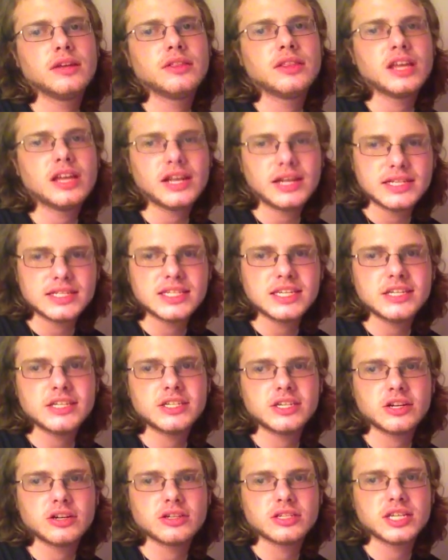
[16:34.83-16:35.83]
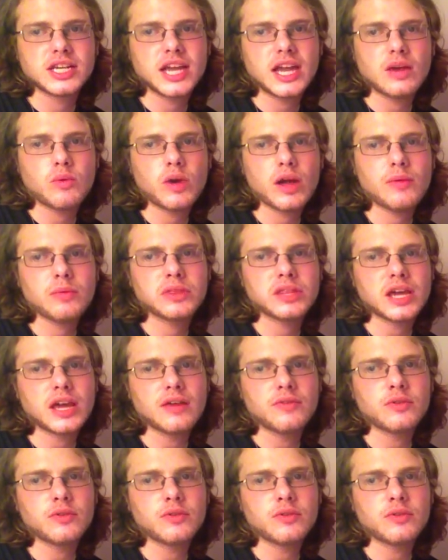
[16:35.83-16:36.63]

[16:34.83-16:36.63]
then it's easier to get away with that.